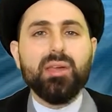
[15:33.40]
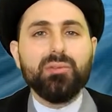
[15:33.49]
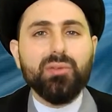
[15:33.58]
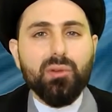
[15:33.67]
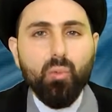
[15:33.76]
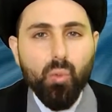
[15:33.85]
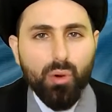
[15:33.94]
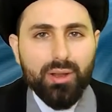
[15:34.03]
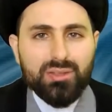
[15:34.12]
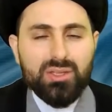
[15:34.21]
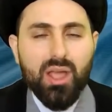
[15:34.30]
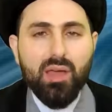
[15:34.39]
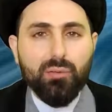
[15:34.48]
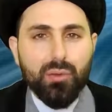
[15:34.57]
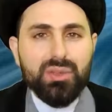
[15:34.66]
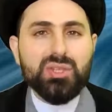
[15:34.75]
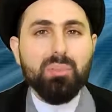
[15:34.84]
if it weren't for
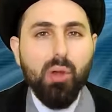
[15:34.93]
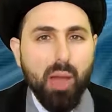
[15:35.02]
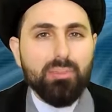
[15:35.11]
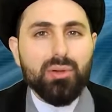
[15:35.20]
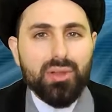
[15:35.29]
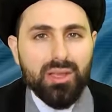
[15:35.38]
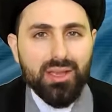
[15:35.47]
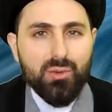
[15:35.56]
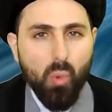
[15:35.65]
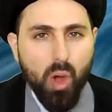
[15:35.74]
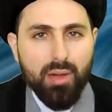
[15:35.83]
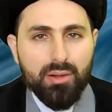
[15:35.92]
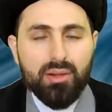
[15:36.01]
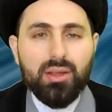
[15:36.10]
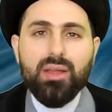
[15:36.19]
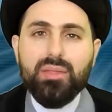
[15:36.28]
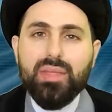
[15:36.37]
this property in
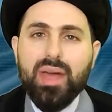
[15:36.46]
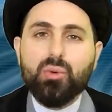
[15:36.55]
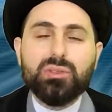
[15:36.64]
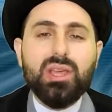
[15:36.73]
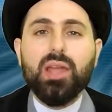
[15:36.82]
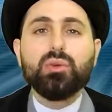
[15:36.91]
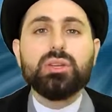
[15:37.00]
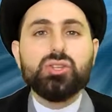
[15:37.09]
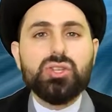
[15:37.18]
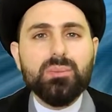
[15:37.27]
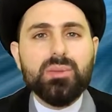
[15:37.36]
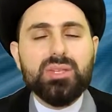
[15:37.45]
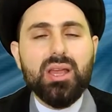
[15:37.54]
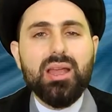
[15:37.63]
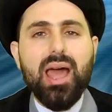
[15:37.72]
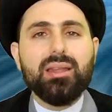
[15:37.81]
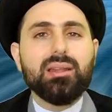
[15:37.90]
water that would carry ships
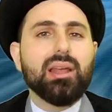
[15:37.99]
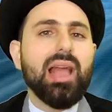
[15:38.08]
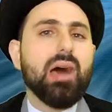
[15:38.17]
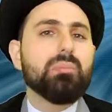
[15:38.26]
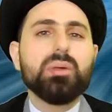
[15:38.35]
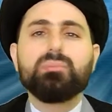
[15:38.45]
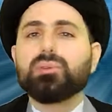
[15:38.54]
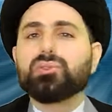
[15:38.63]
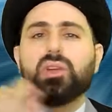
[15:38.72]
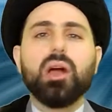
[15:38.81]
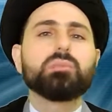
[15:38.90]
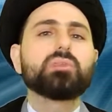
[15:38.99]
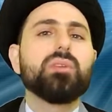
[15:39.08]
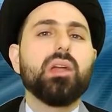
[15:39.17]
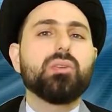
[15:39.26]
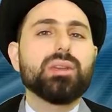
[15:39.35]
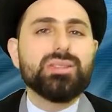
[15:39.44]
and it allowed people to come to
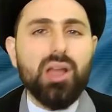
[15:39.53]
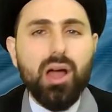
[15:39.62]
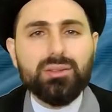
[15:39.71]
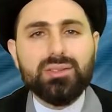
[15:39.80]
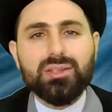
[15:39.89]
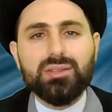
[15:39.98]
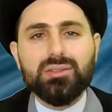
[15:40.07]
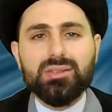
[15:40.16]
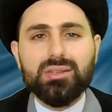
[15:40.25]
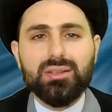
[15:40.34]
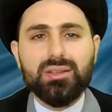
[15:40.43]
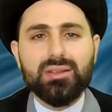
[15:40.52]
various continents.